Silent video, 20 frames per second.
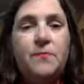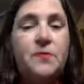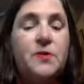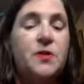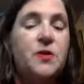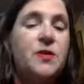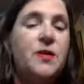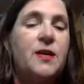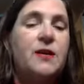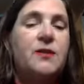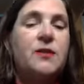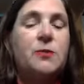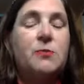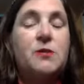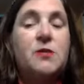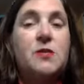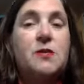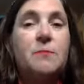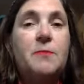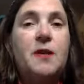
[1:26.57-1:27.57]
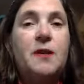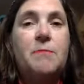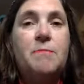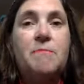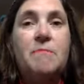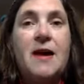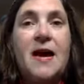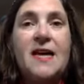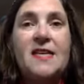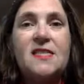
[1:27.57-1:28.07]
Turned out there was going to be a
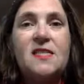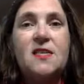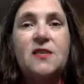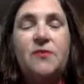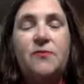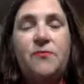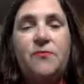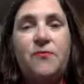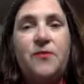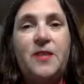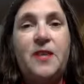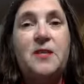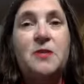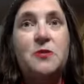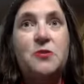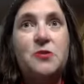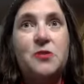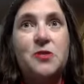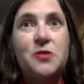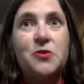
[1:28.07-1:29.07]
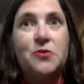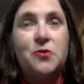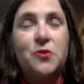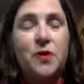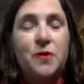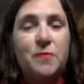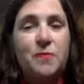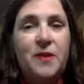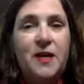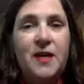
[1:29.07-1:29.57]
massive
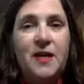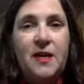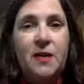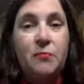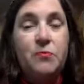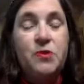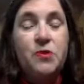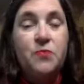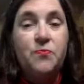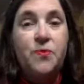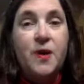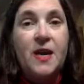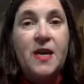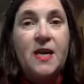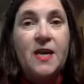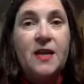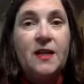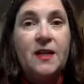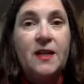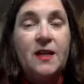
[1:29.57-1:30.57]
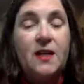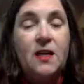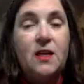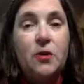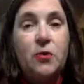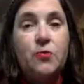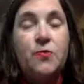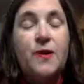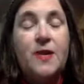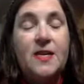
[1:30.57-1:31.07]
thunderstorm, and it was raining like
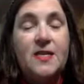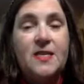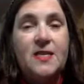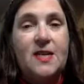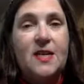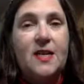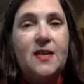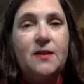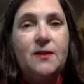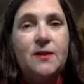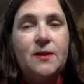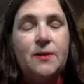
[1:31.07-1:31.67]
crazy.